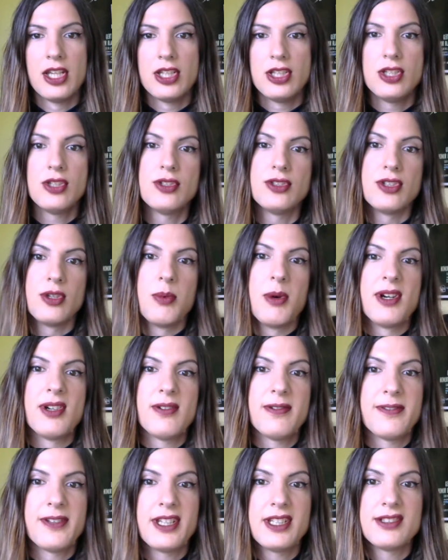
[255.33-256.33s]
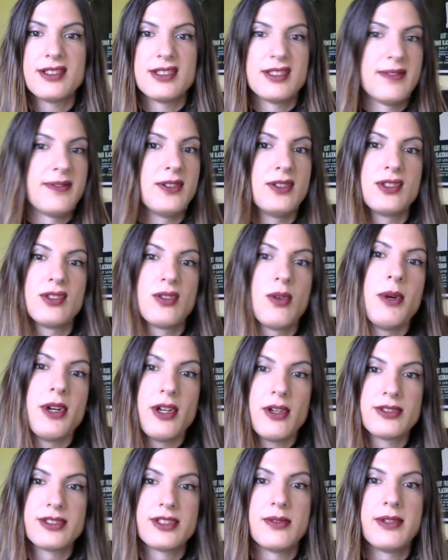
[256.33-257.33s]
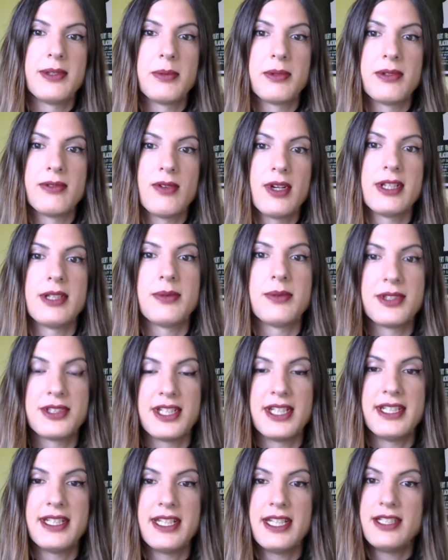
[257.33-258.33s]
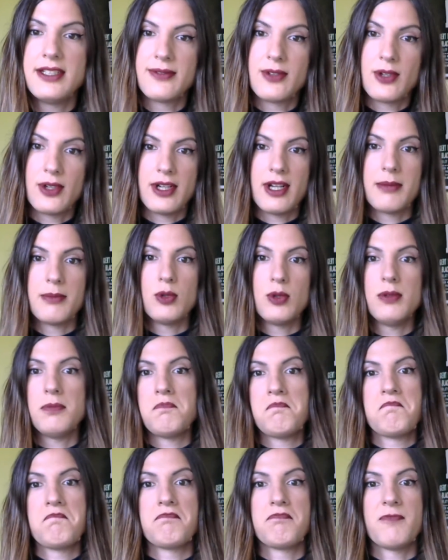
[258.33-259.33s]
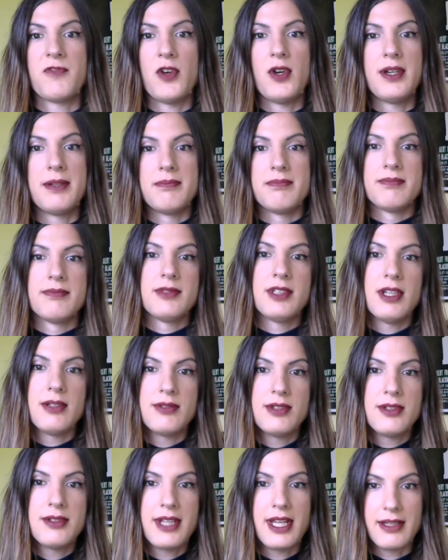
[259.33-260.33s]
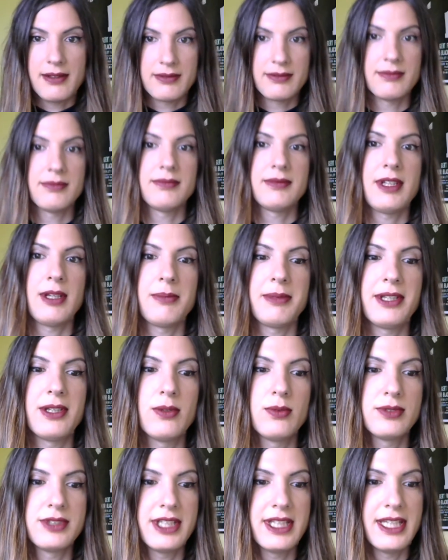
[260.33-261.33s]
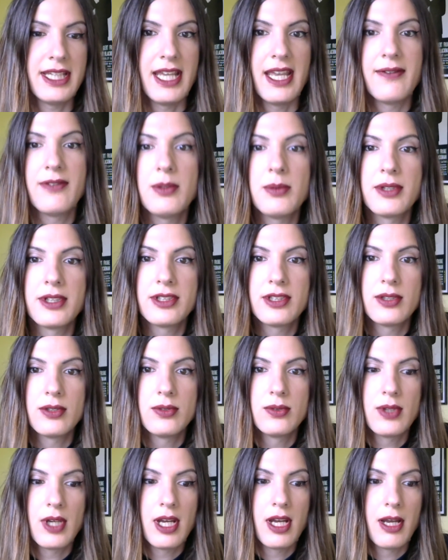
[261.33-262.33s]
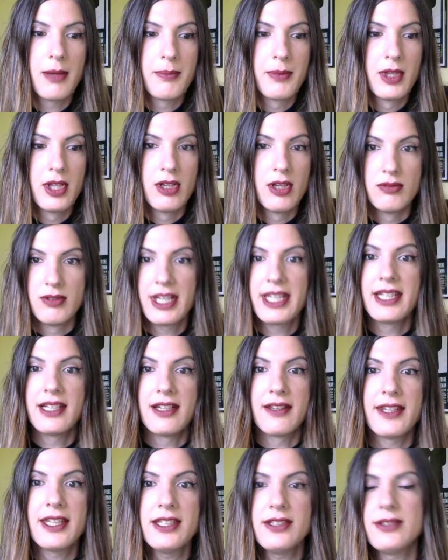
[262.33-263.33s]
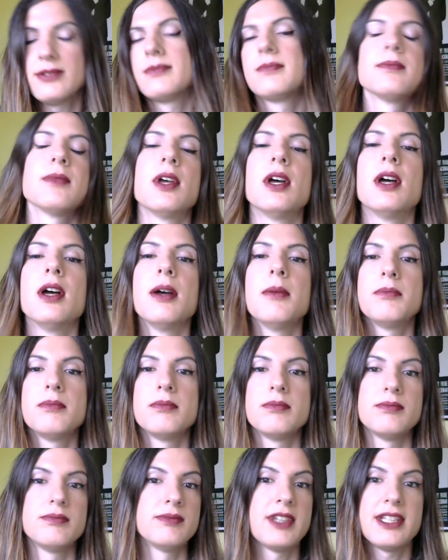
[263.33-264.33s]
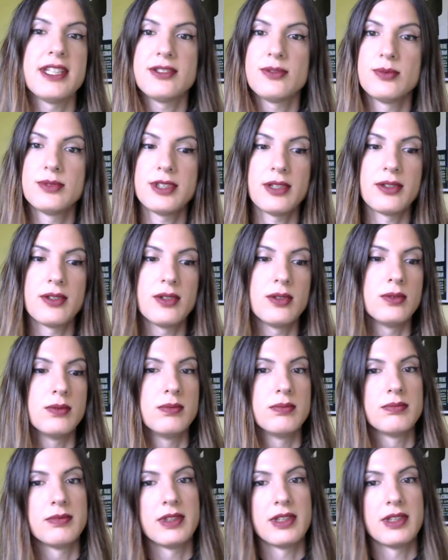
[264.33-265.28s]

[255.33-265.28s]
You could do one-off things. If you just got one article you want to write and you want to send it in, you've got no more, fine, do that. That would be cool to hear. If you want to do regular things, that's also cool.